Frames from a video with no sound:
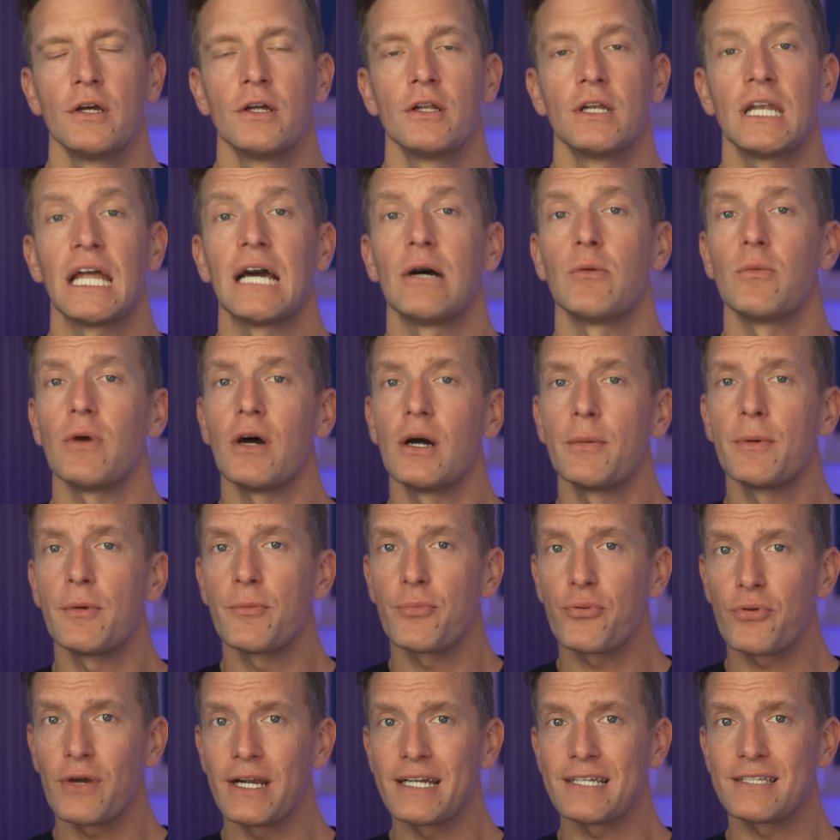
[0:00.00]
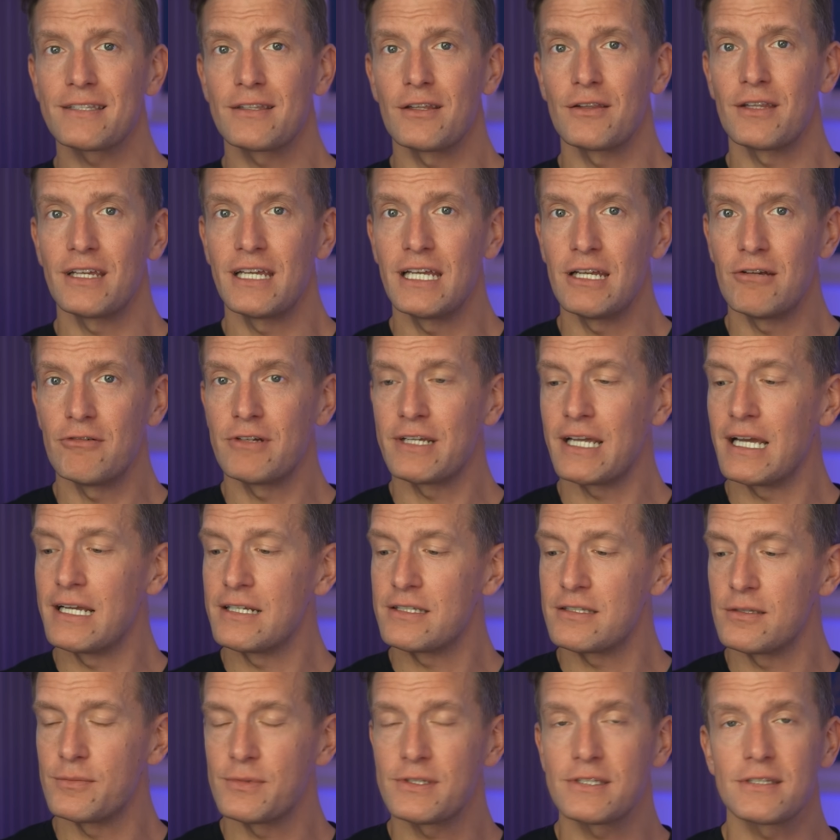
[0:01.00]
Now, I'm impressed that the hearing
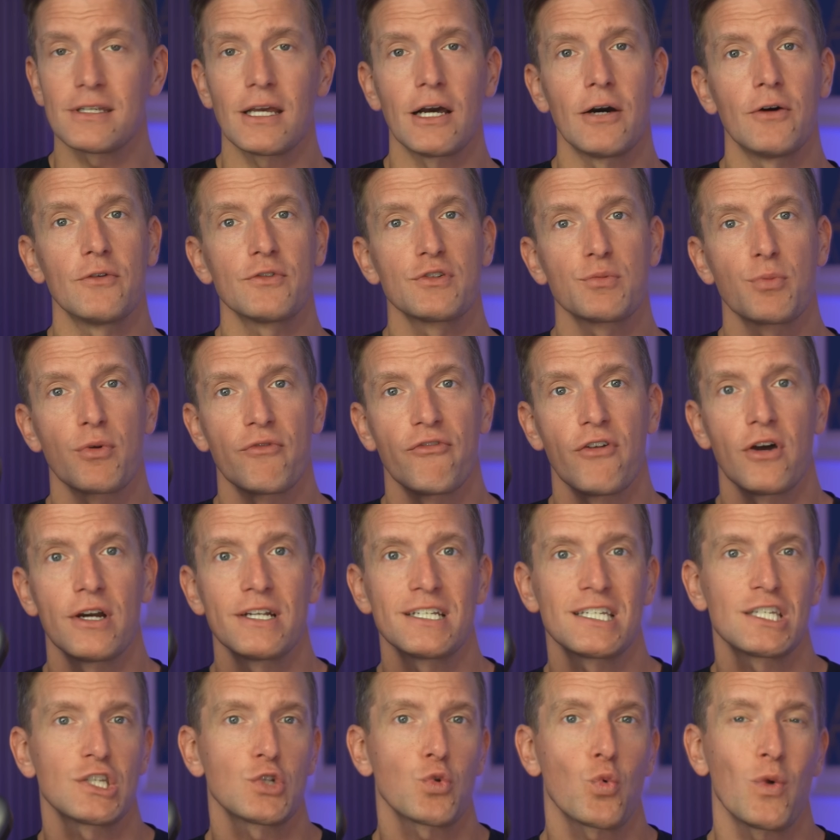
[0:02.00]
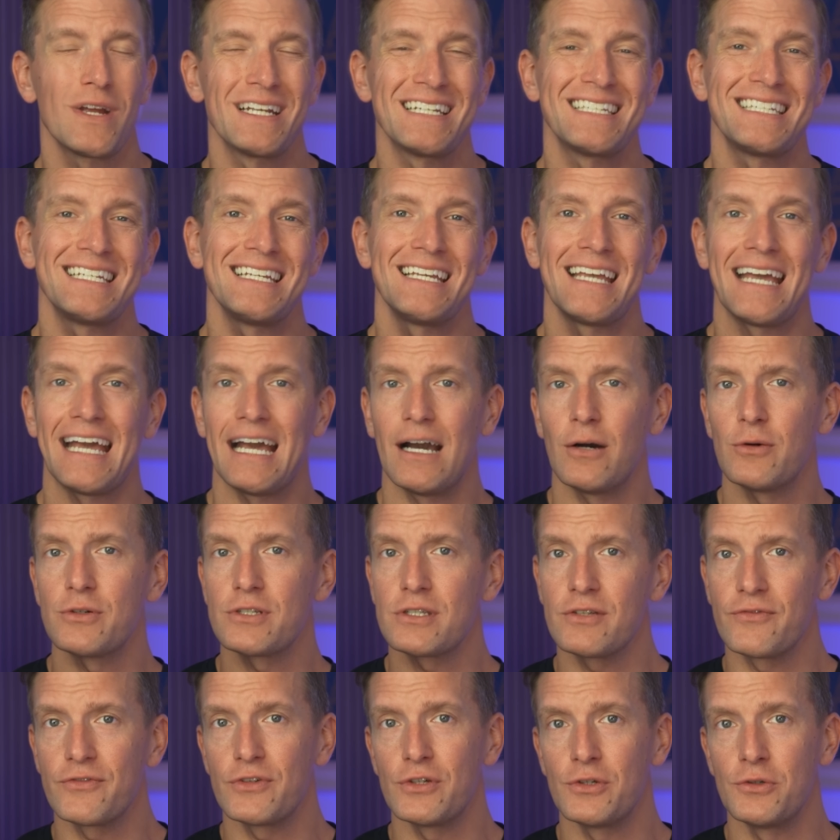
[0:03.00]
aids themselves provide 20
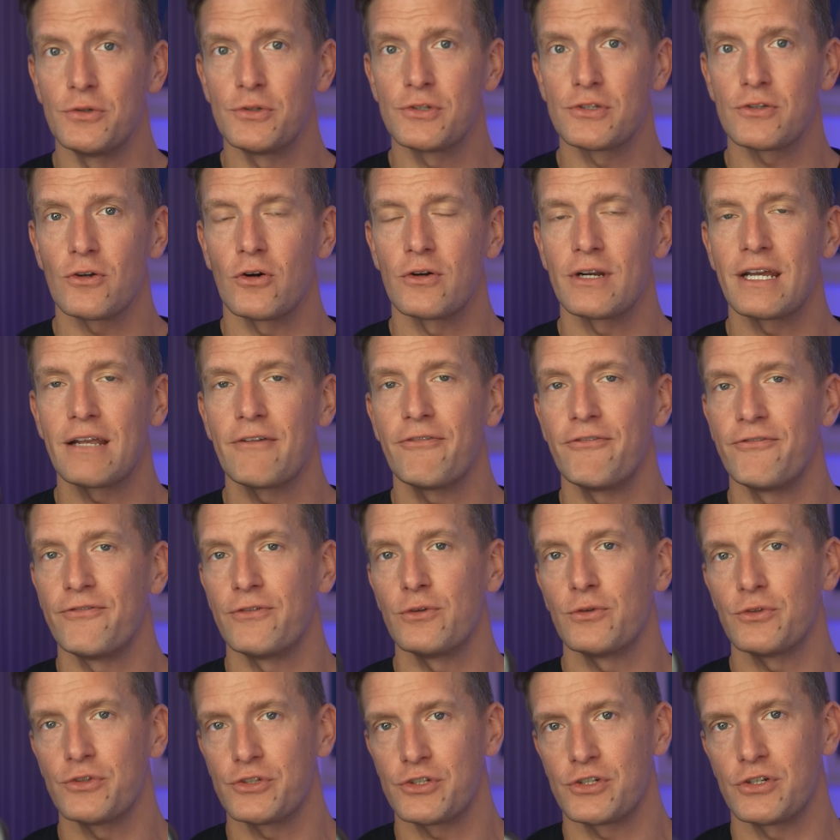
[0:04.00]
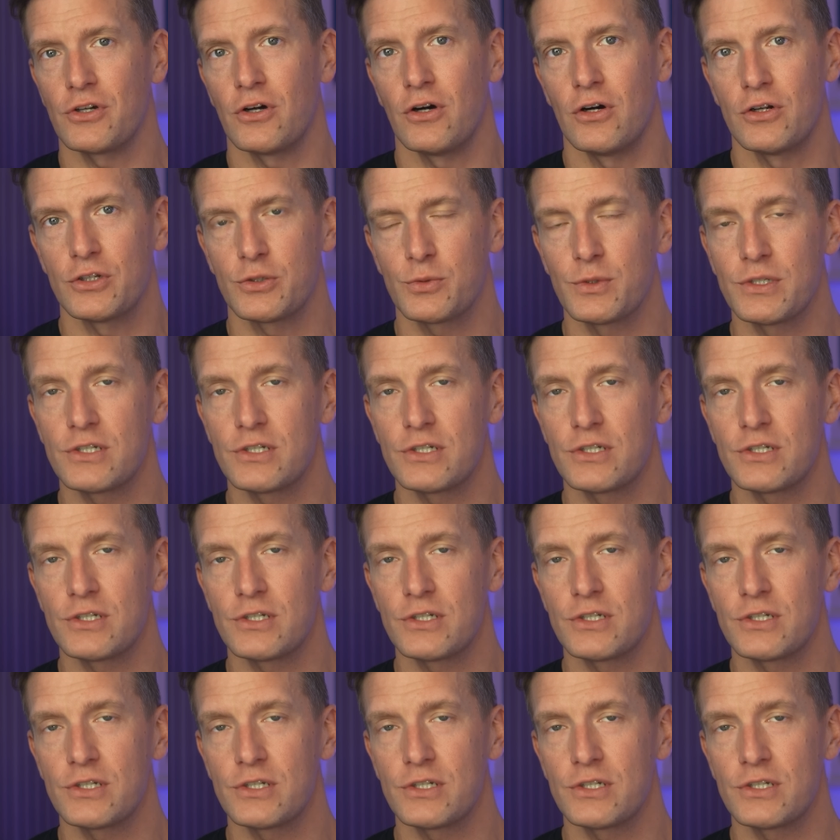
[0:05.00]
hours of use on a full charge,